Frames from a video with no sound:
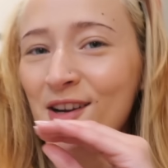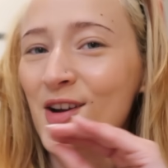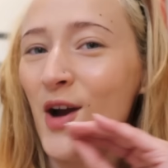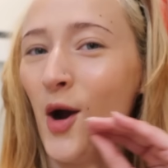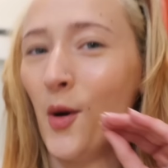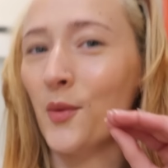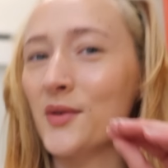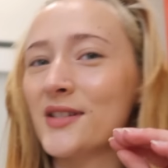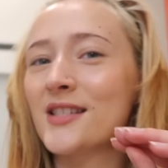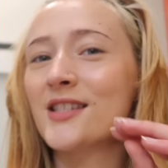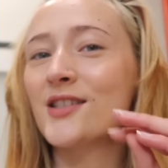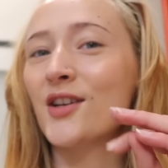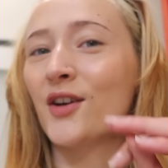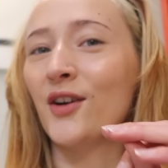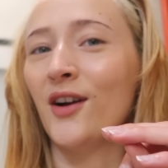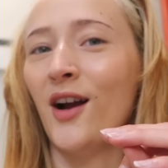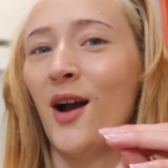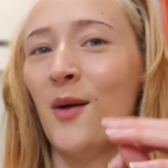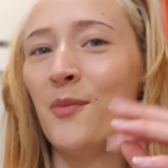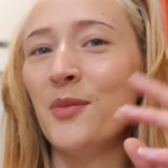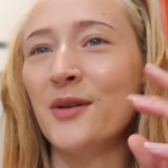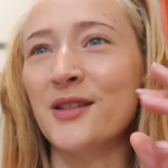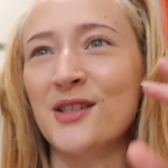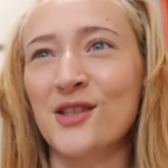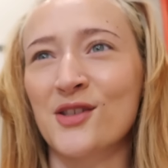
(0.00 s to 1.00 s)
I always tear
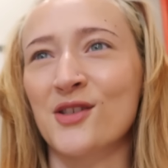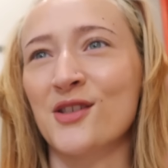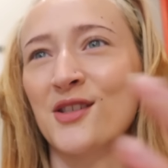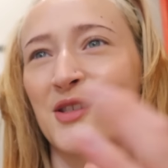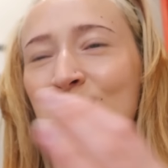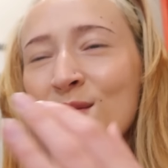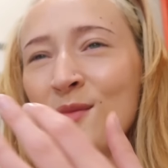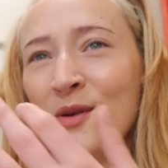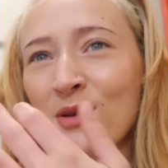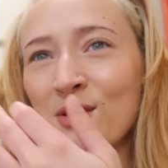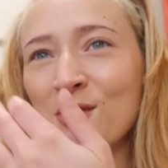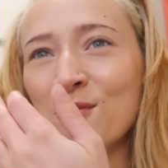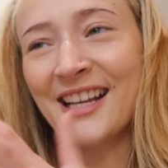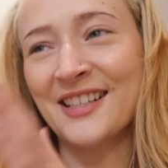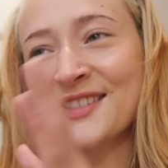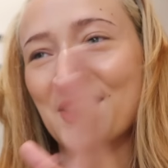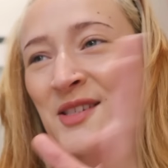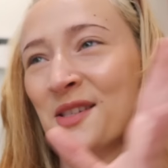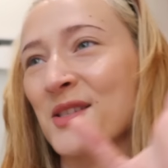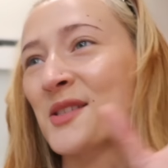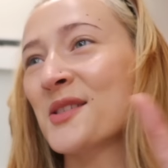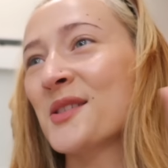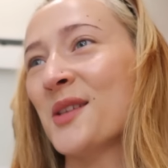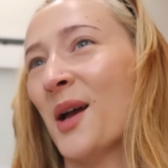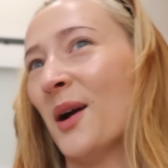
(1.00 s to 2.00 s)
up. It's just the most, it's
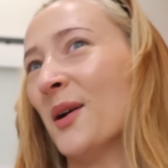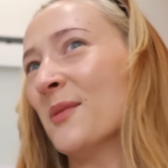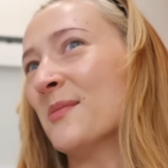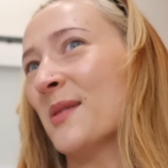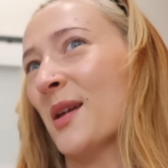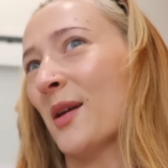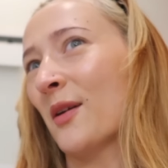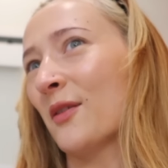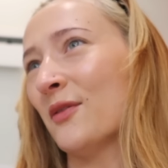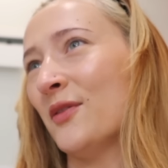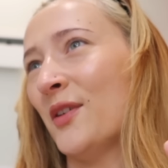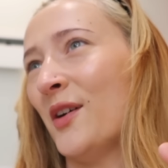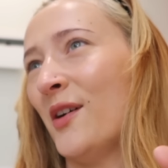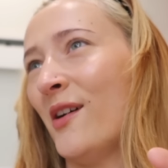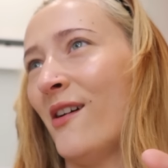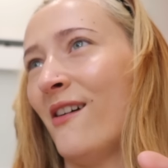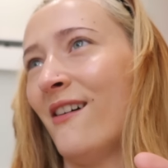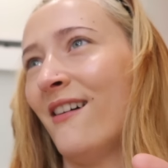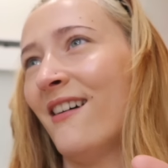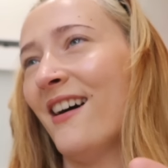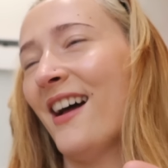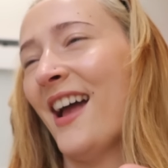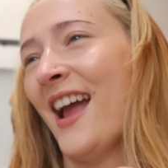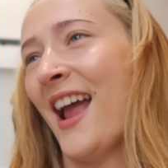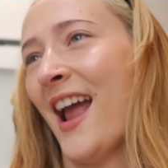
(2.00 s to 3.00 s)
just so
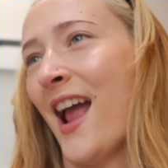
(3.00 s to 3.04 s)
beautiful.